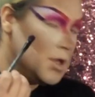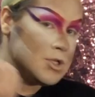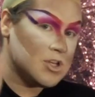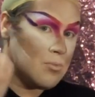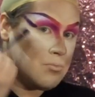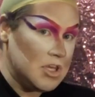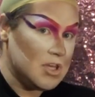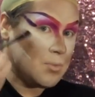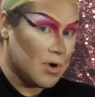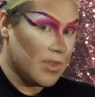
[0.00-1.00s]
to meet
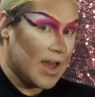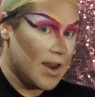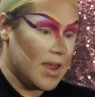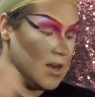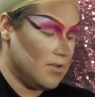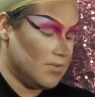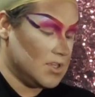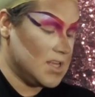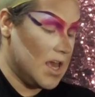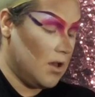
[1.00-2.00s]
where that end of the
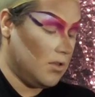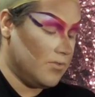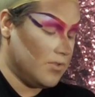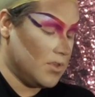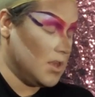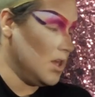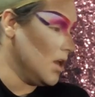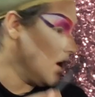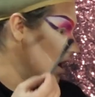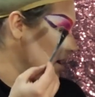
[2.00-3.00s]
tail of the
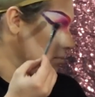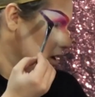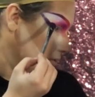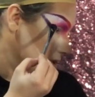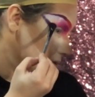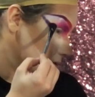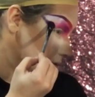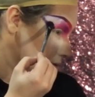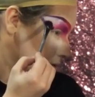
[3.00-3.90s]
eyebrow is.